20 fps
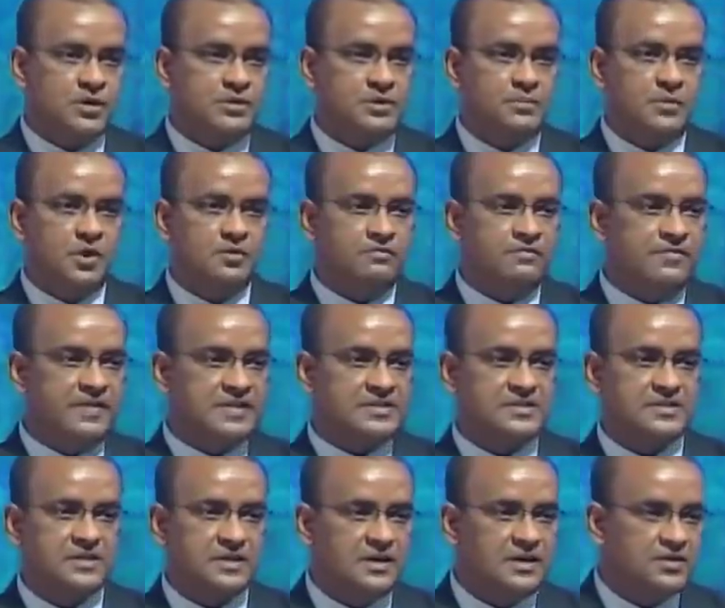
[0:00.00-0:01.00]
about
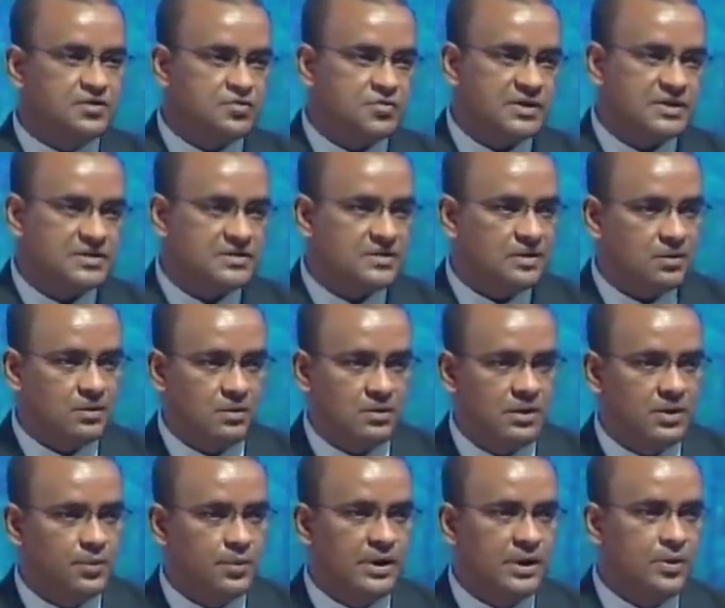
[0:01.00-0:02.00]
vested interest, the
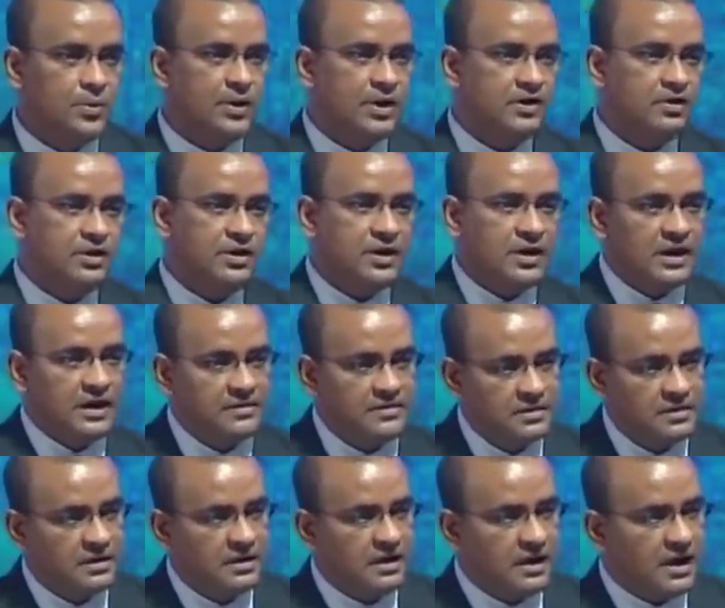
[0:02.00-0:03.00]
only way we're going to get
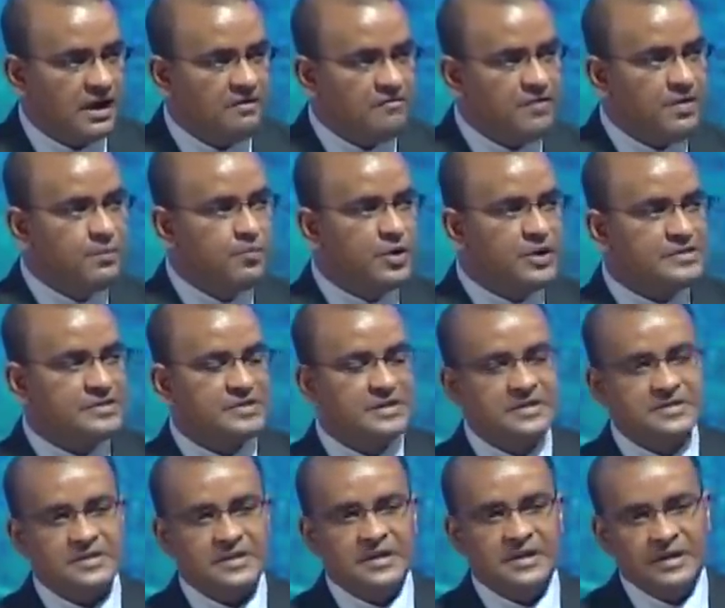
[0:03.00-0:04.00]
every
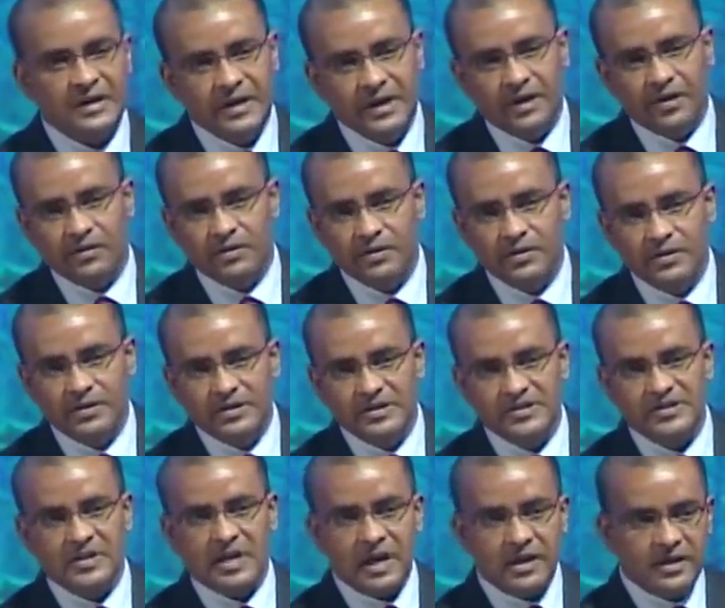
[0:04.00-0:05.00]
business in here
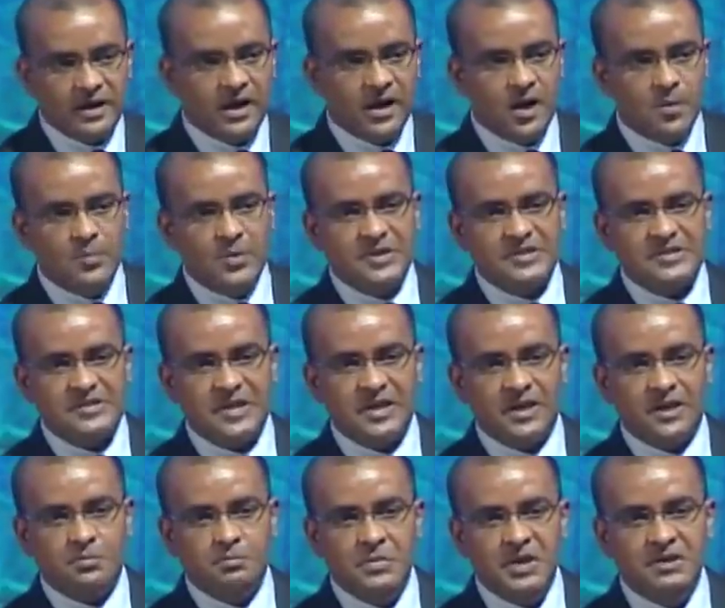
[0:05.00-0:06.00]
standing up and
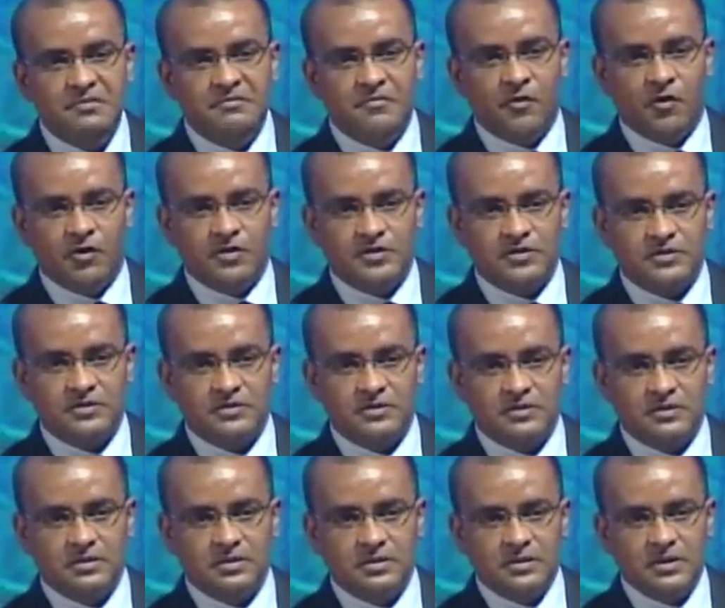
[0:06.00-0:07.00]
saying, me first,
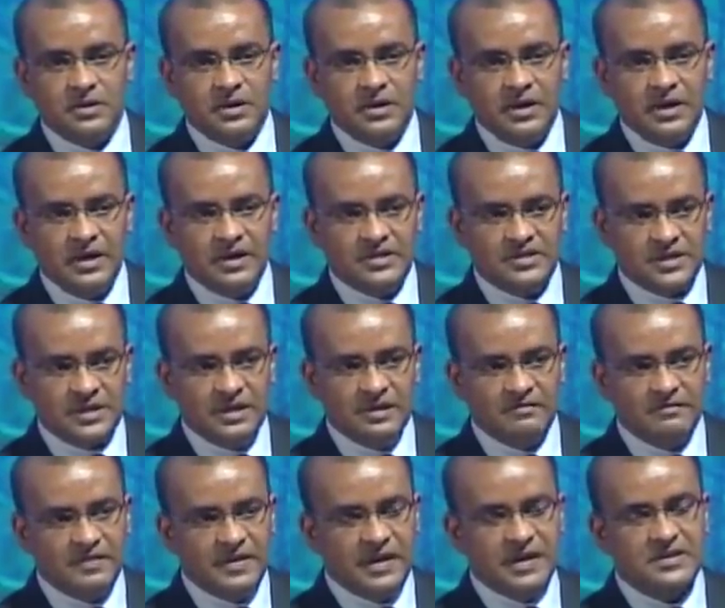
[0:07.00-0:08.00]
is
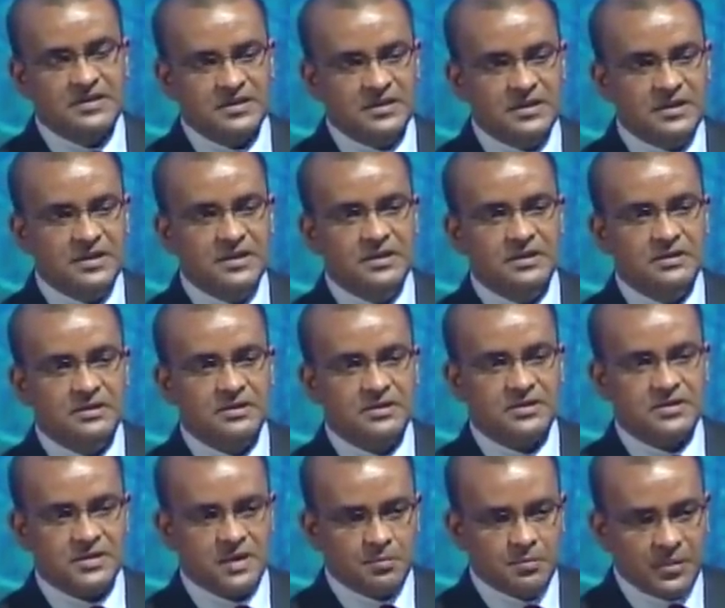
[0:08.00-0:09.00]
if they see
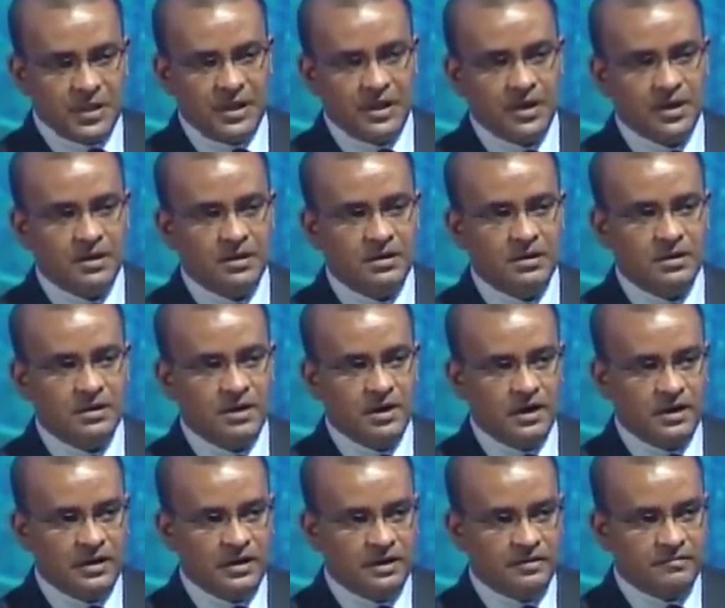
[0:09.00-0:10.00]
something
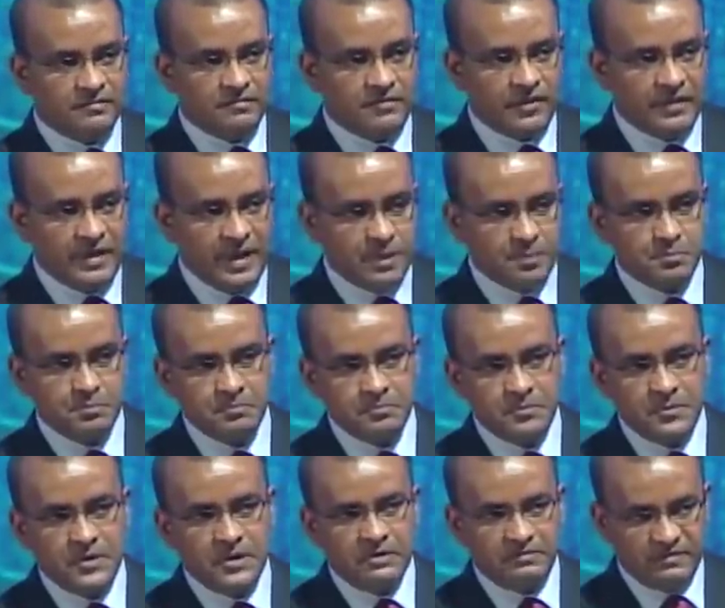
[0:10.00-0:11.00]
in it for them,
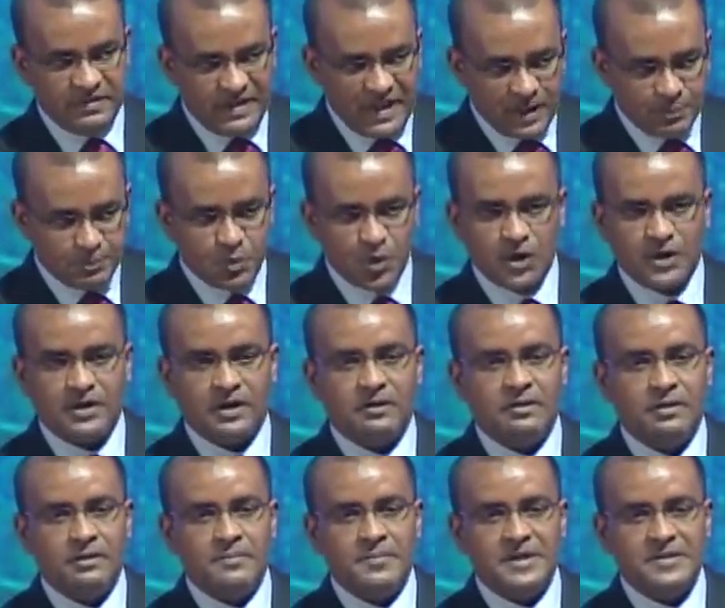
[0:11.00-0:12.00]
for that
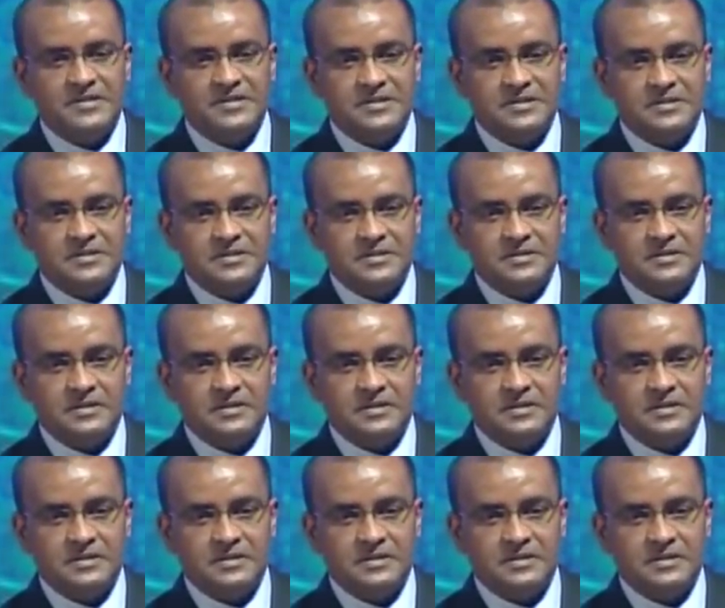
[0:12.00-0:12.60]
particular business.